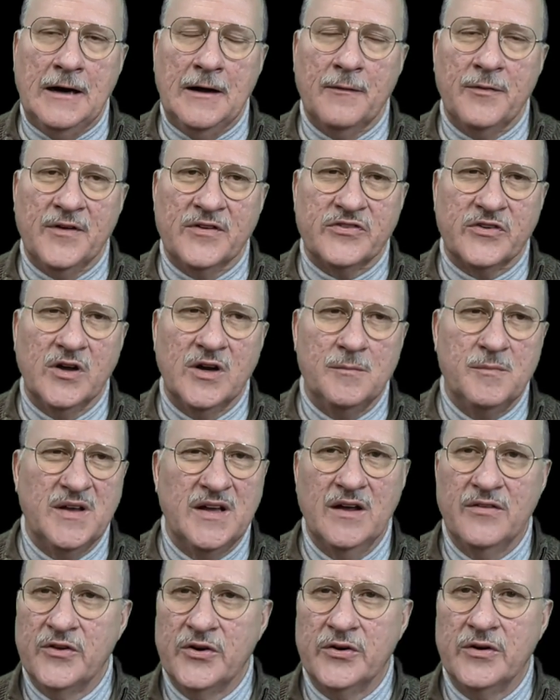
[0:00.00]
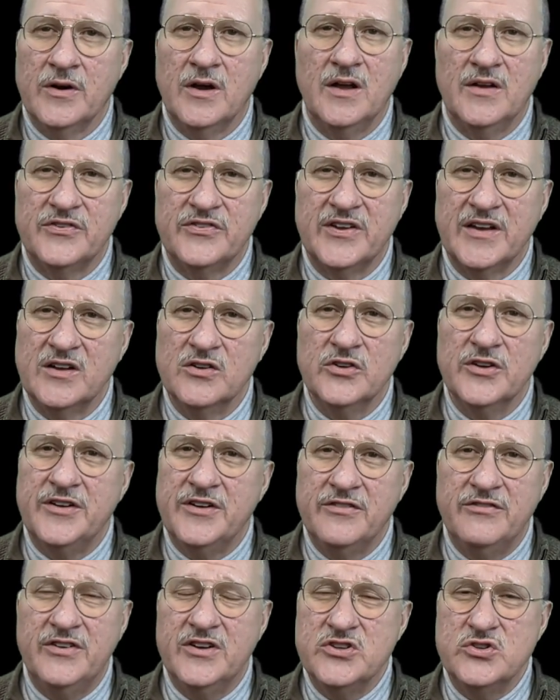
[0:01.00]
There's going to be other single
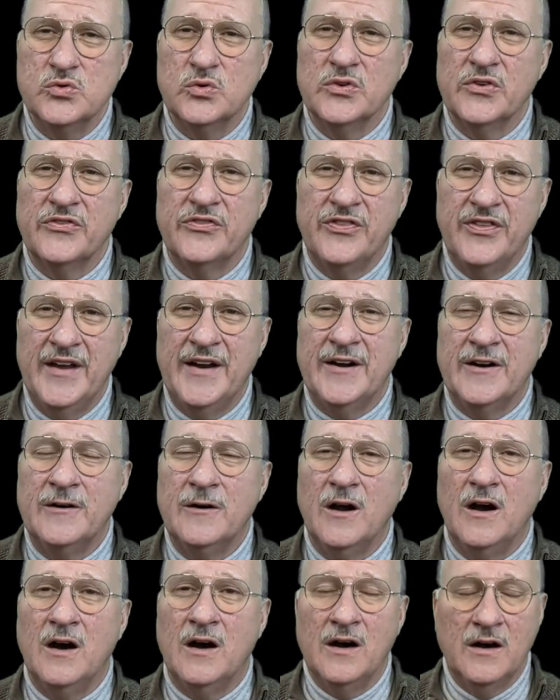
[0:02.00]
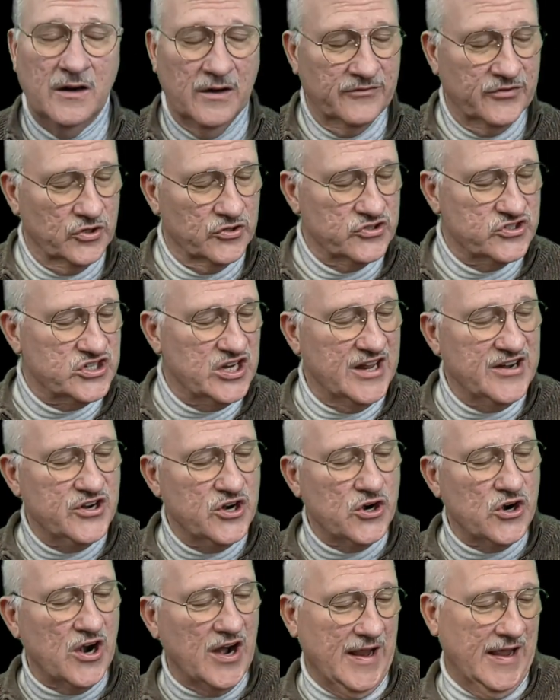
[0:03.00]
individuals there of your
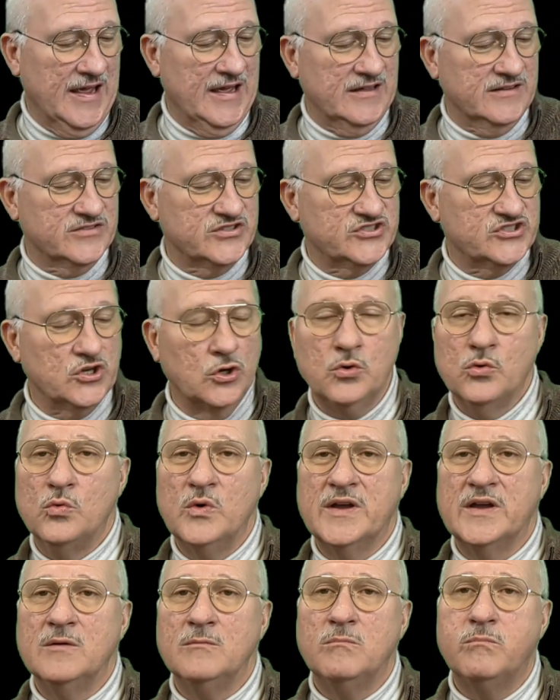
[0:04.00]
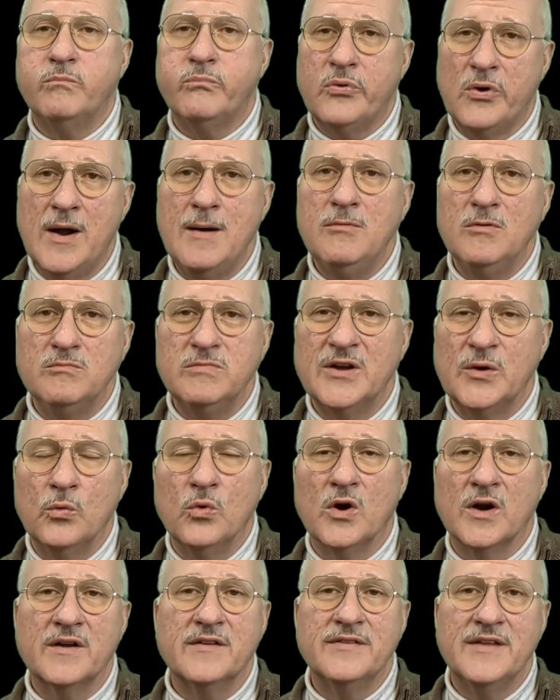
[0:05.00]
gender, and so we can probably
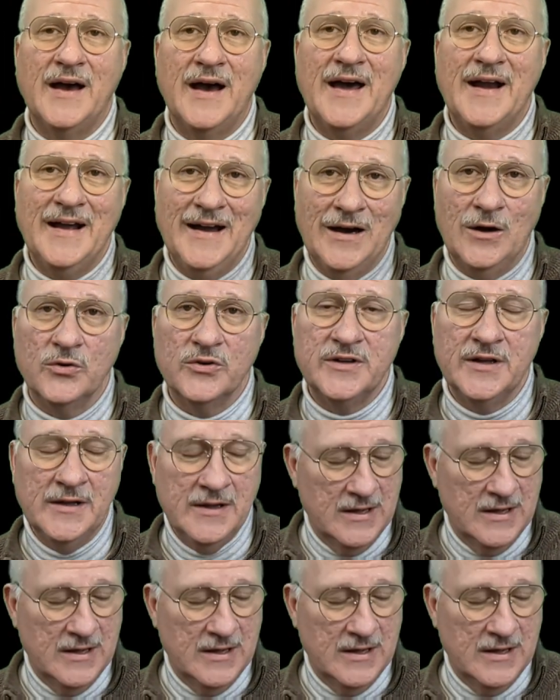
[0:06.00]
work that out.